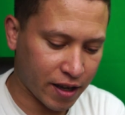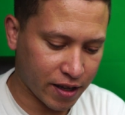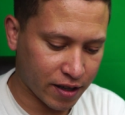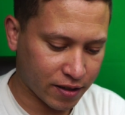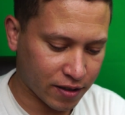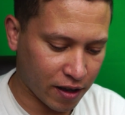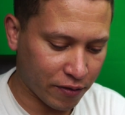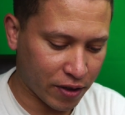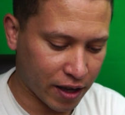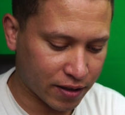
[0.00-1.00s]
I guess,
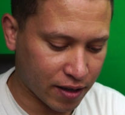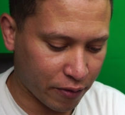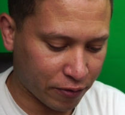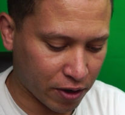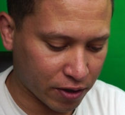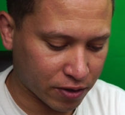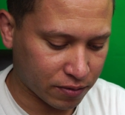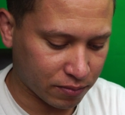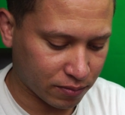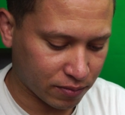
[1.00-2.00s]
of the anti-fog
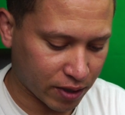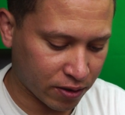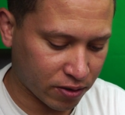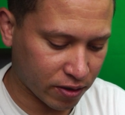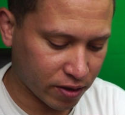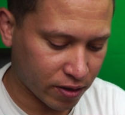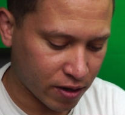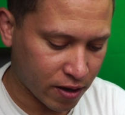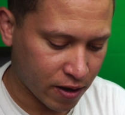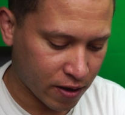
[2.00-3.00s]
insert.
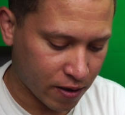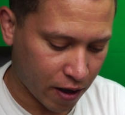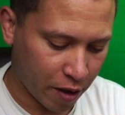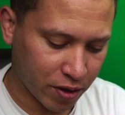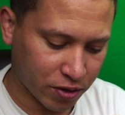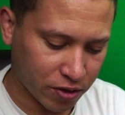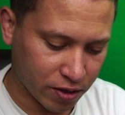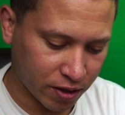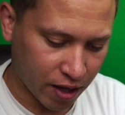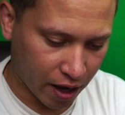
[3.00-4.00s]
I'm not
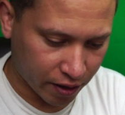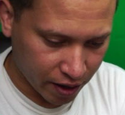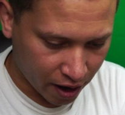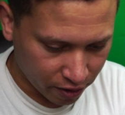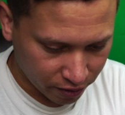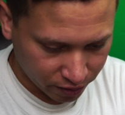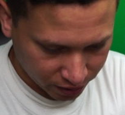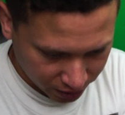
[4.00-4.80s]
sure exactly how